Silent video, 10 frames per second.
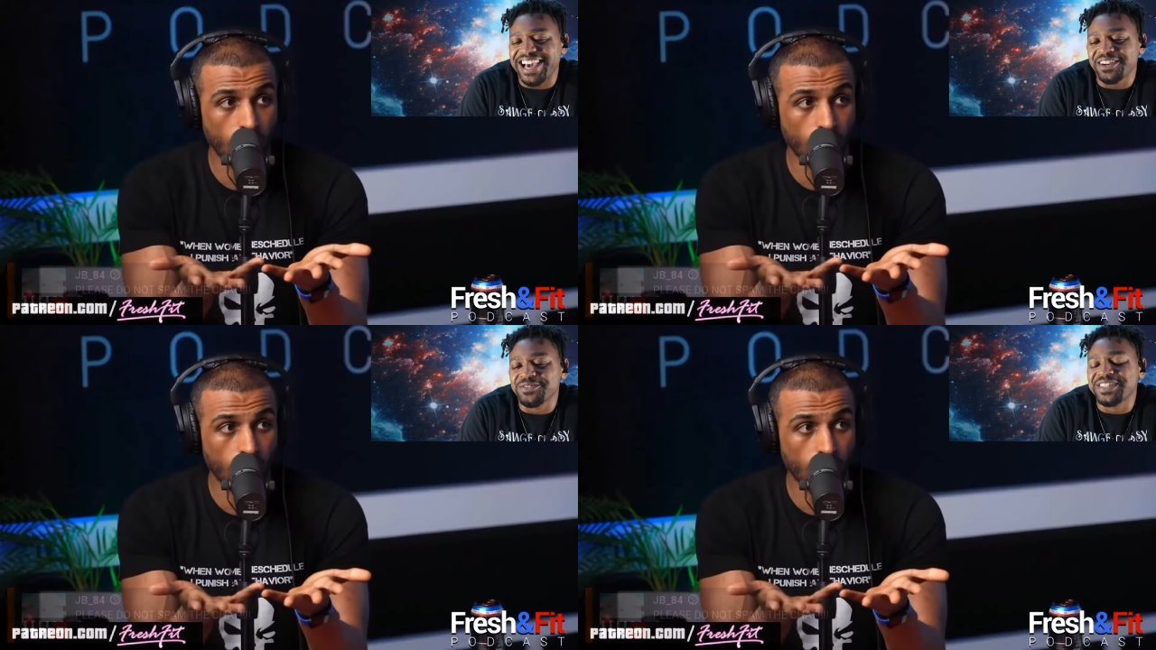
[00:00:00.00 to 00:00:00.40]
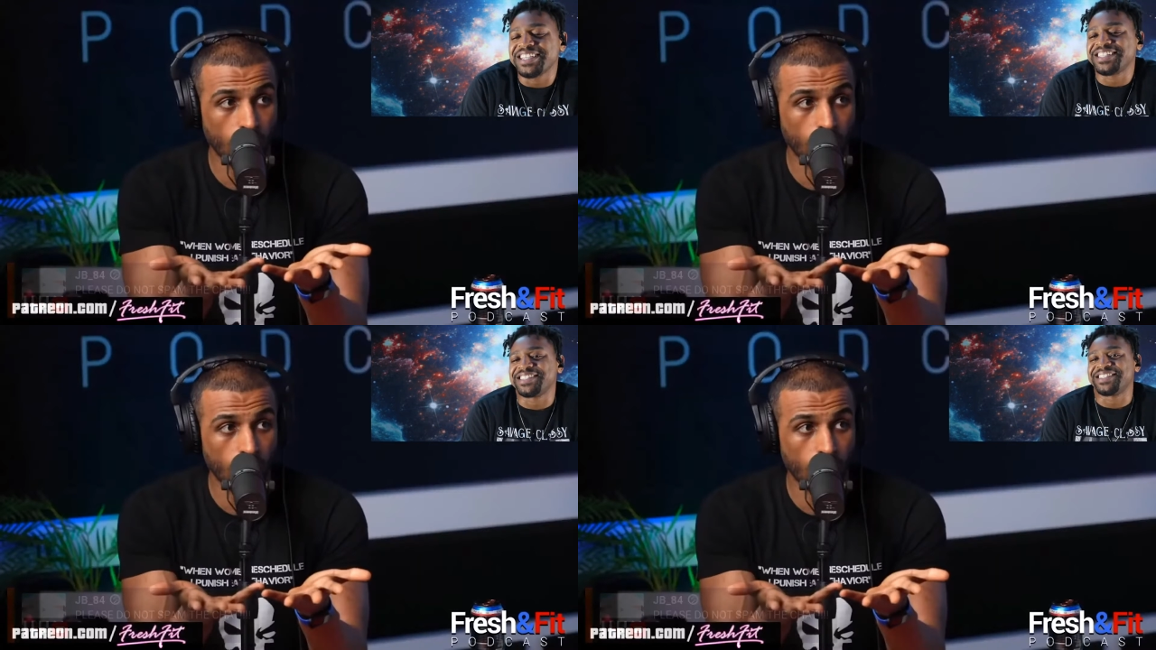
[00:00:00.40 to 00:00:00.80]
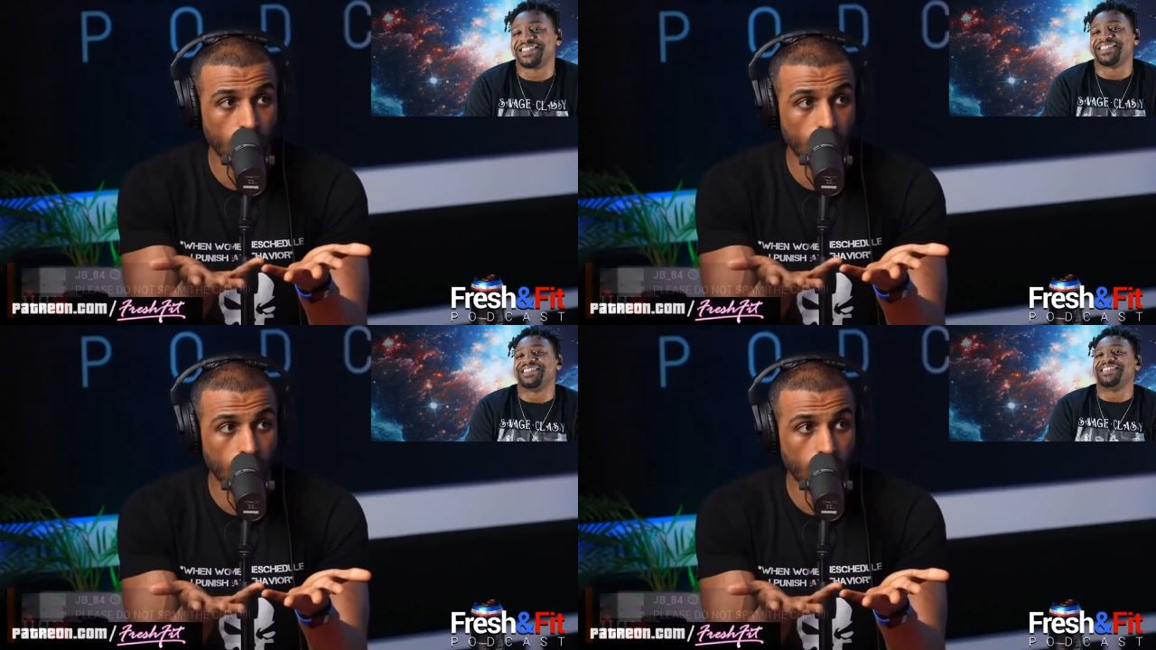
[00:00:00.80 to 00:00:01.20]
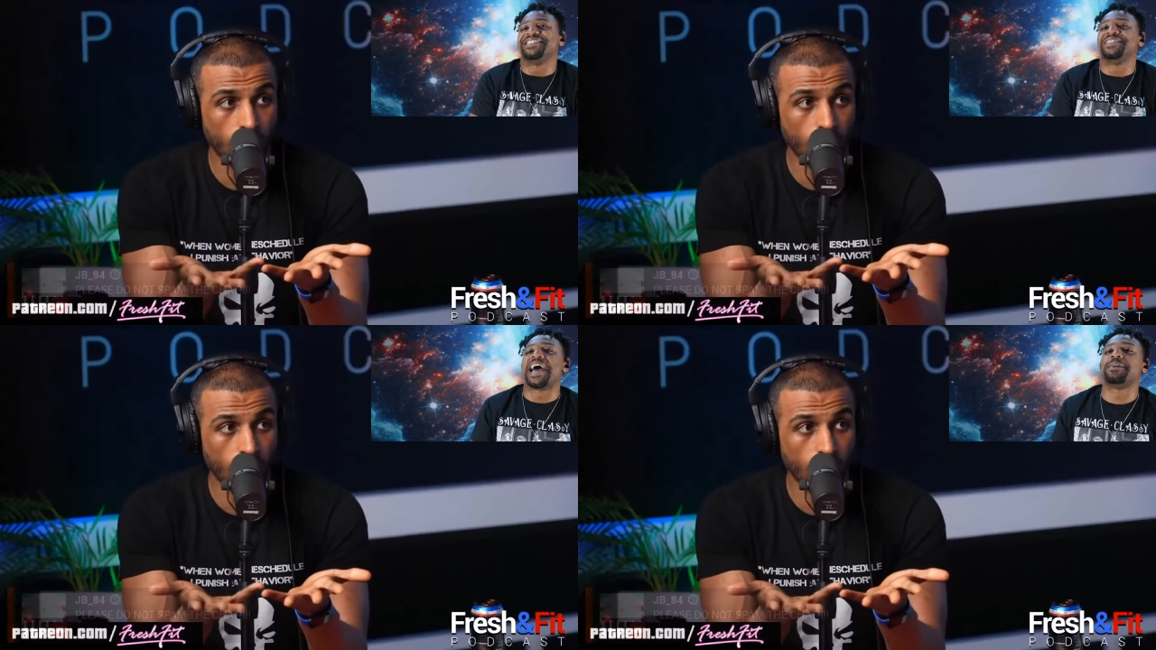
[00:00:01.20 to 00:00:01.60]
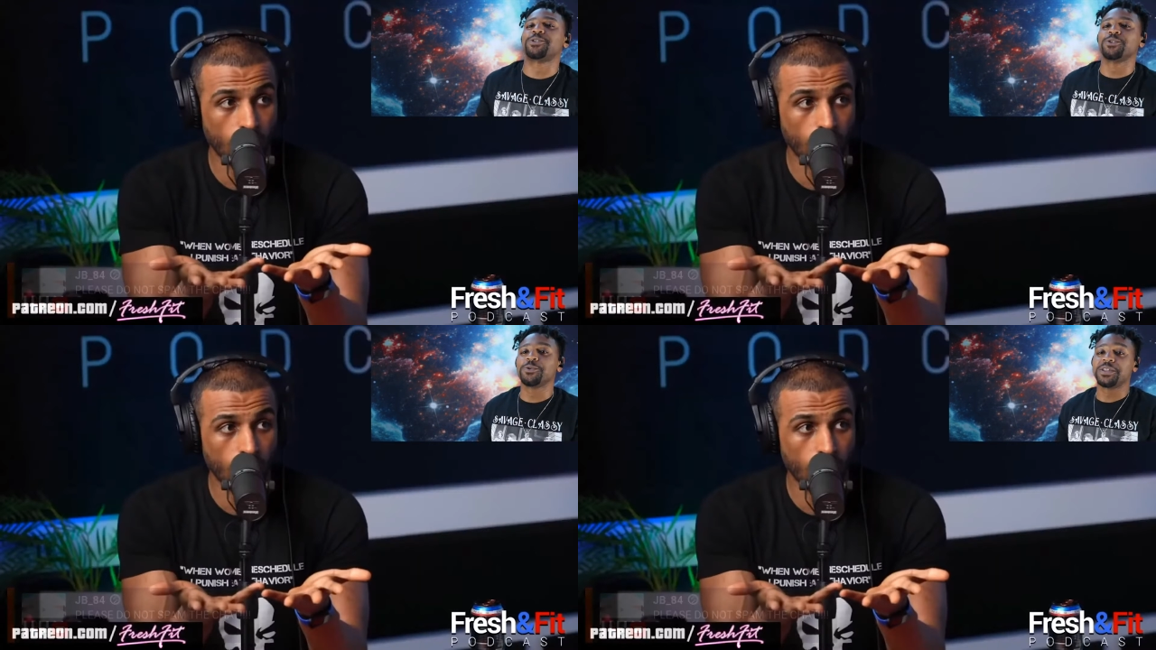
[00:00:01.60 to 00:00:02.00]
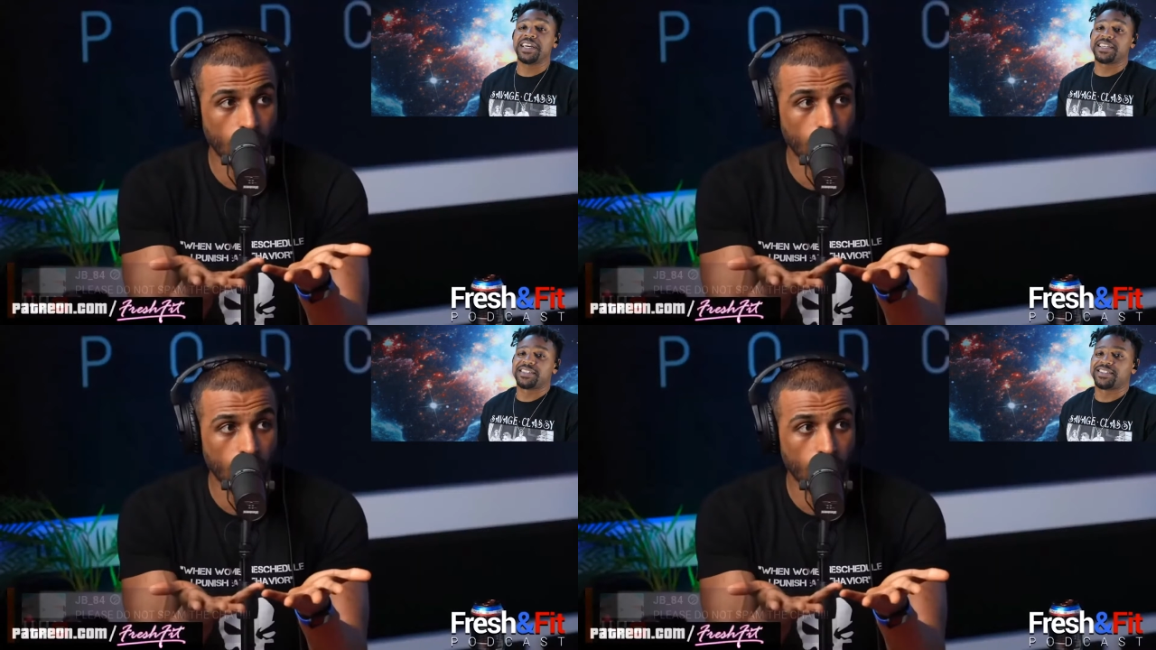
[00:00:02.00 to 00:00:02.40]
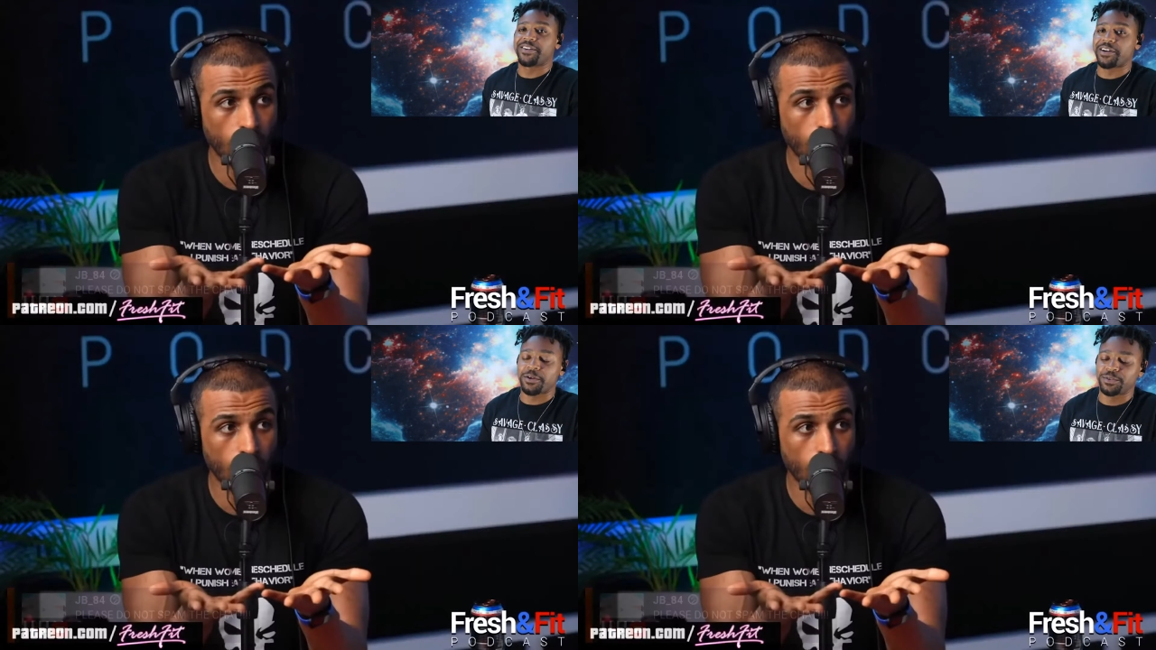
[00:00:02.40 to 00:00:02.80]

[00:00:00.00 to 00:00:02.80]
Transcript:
Speaker 1: I don't think it's absolutely necessary. I